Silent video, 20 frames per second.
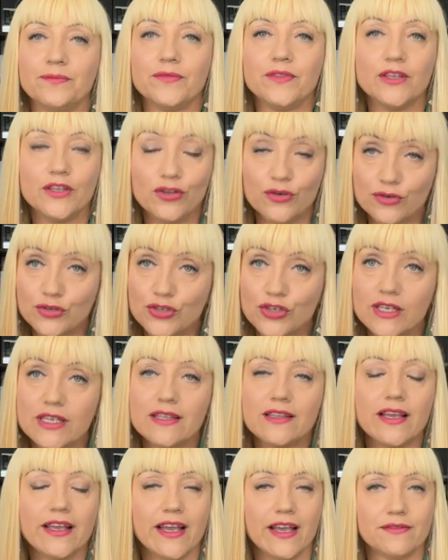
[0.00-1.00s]
Usually
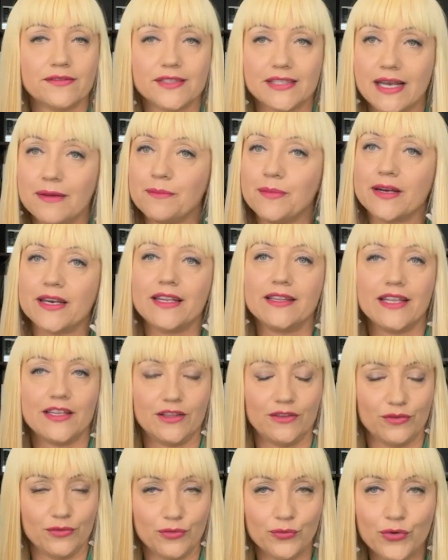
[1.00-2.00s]
they have somebody that
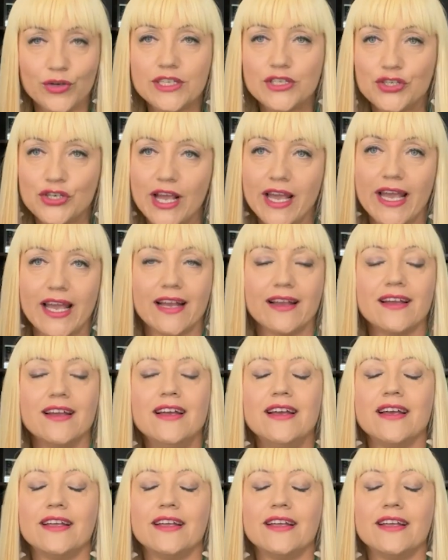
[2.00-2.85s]
will check.